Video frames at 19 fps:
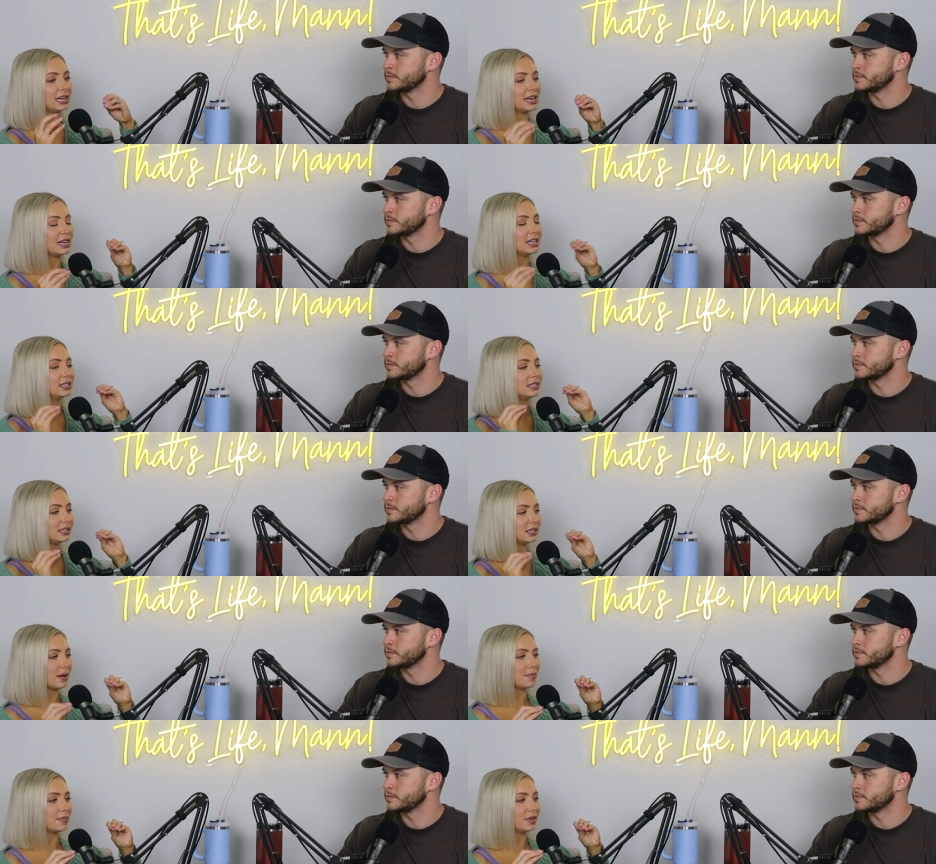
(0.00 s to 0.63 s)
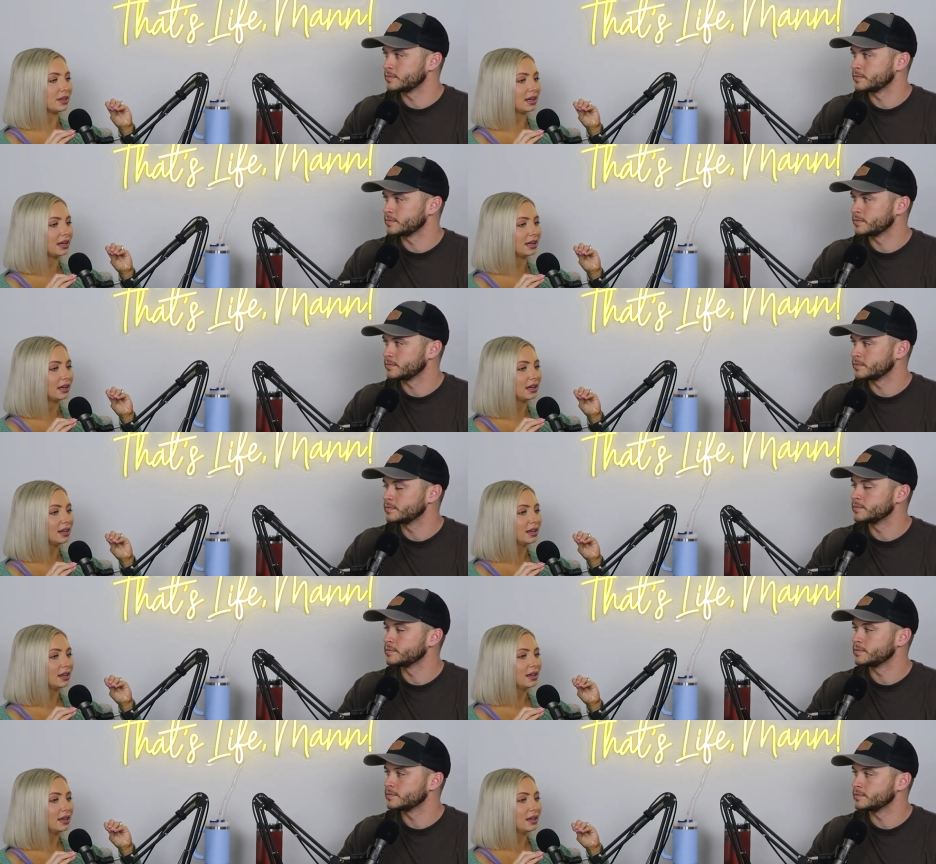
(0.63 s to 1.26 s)
Speaker 1: I needed something.
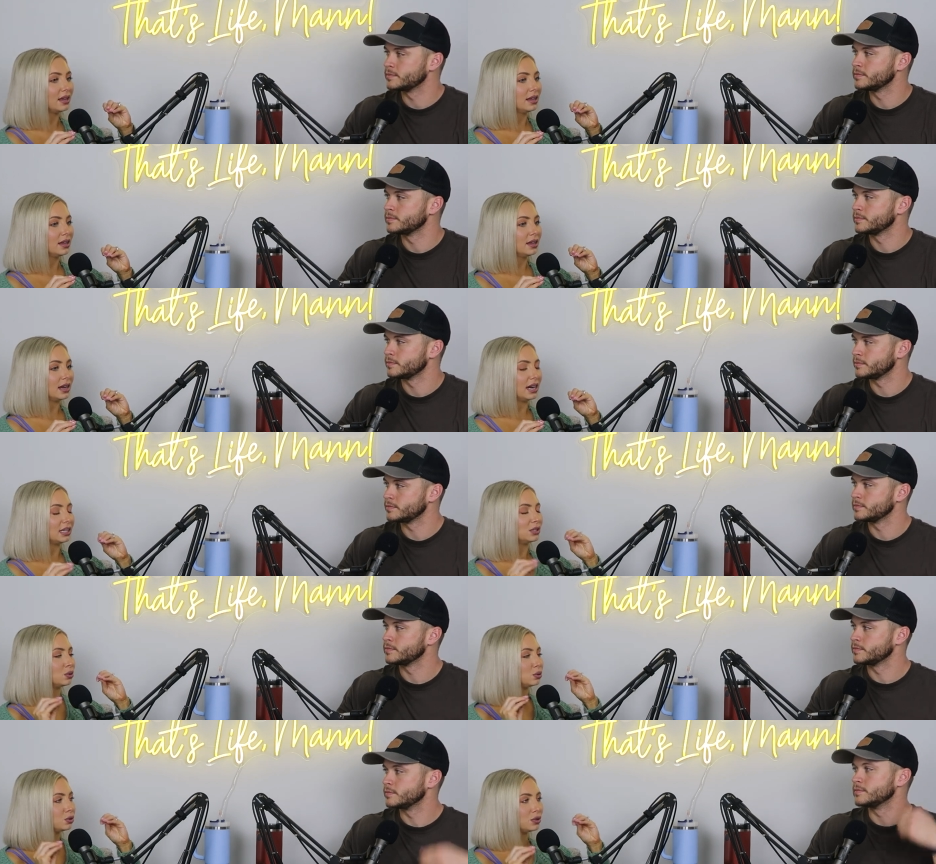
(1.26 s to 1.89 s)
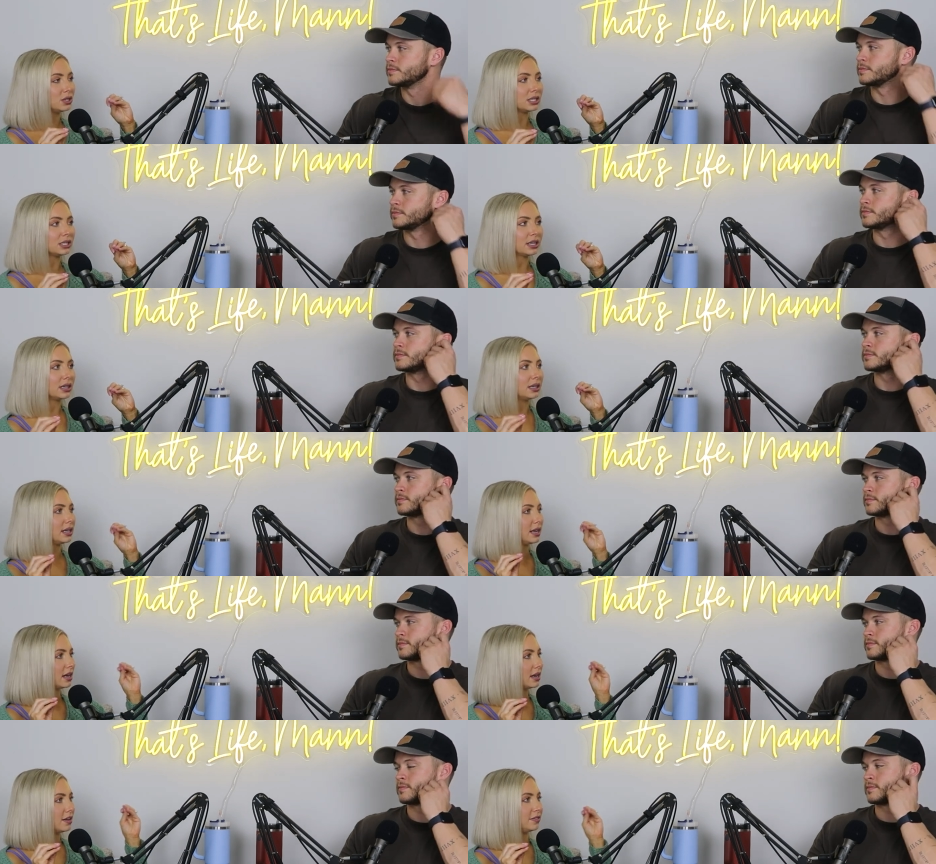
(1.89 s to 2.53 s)
I told you this like
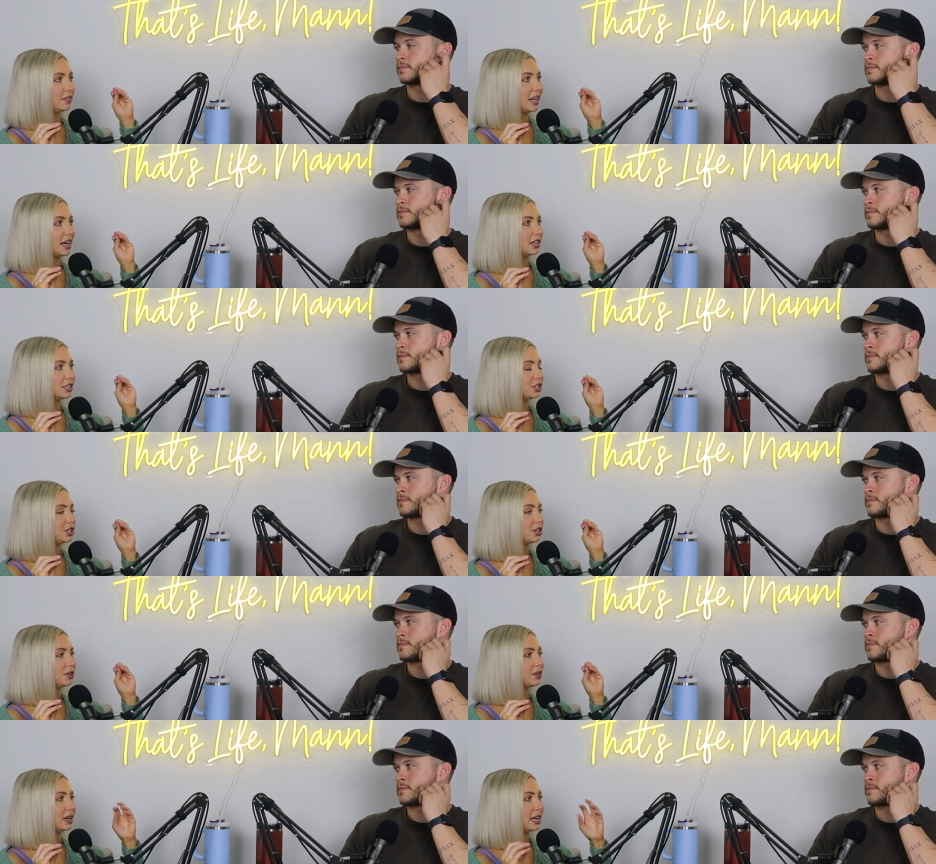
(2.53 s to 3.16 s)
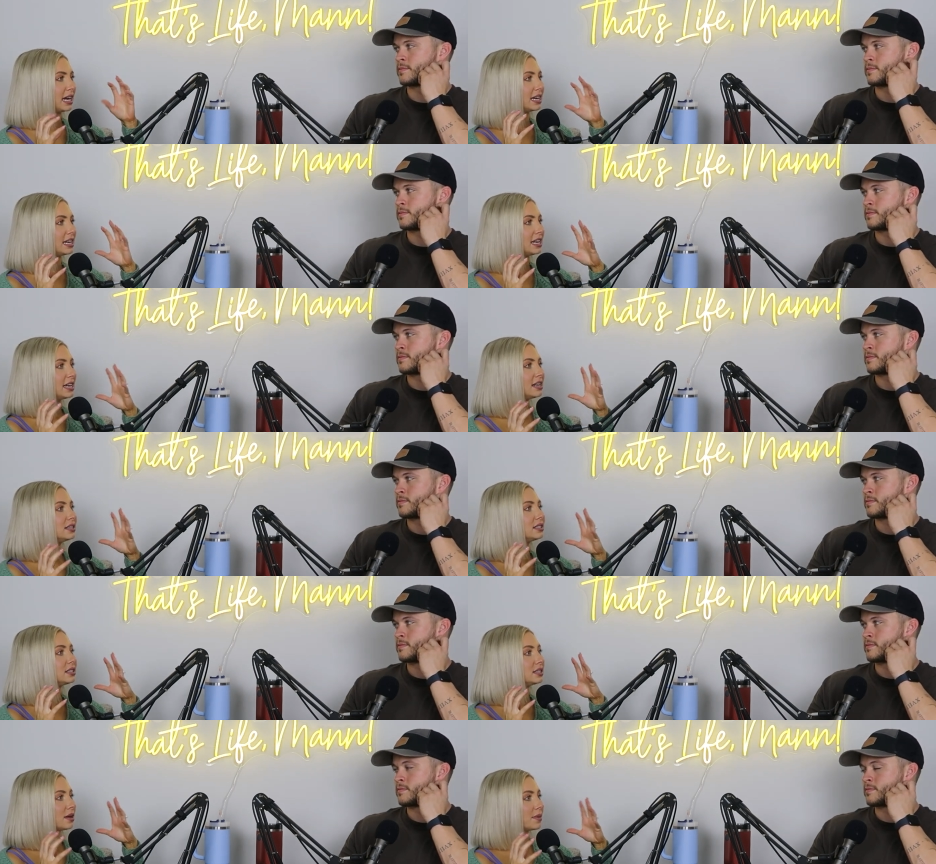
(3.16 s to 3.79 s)
the end of last year, like I
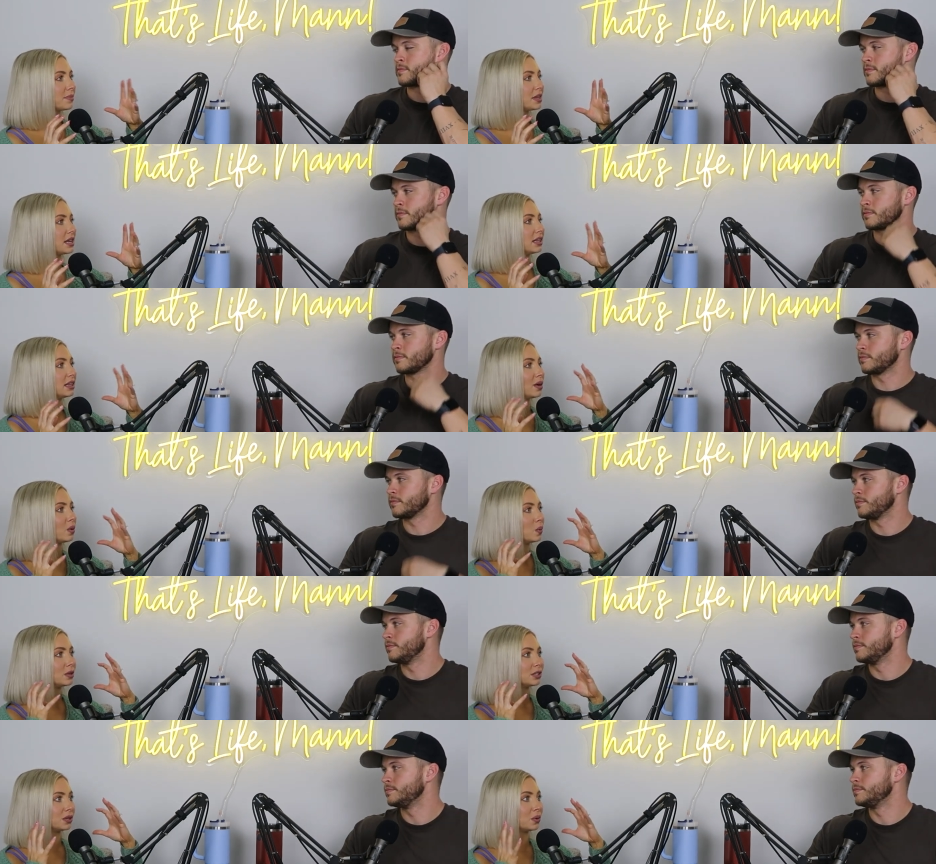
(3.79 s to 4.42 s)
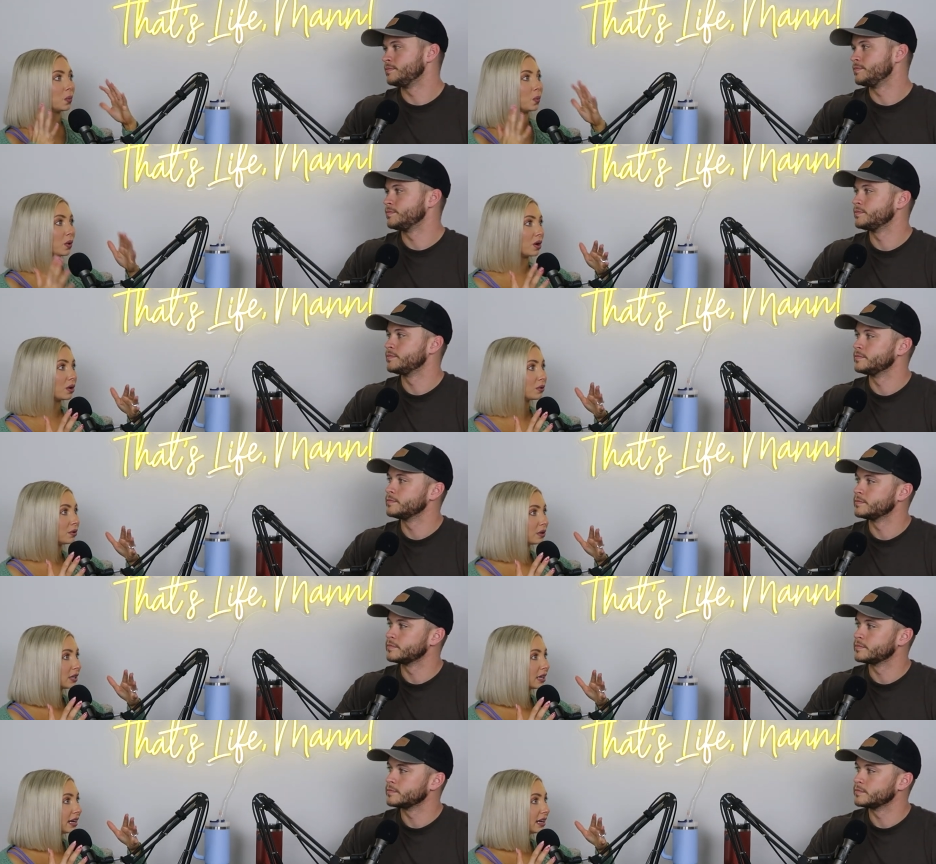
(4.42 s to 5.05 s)
needed something that wasn't work
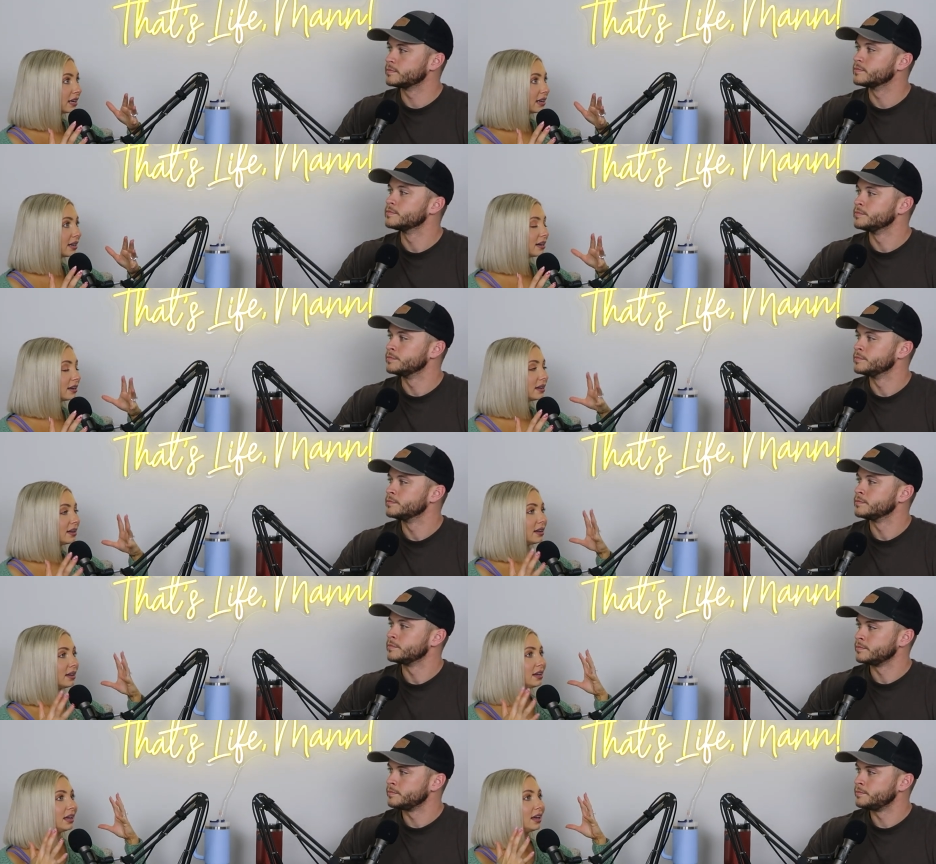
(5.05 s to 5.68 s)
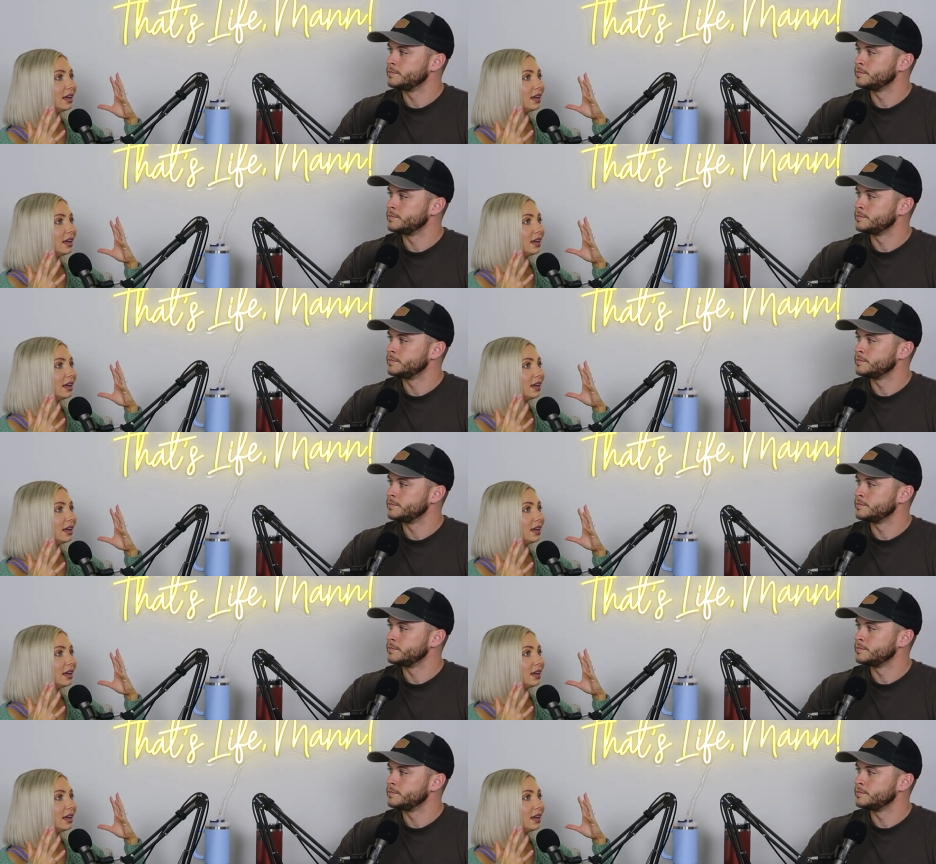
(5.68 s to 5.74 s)
related,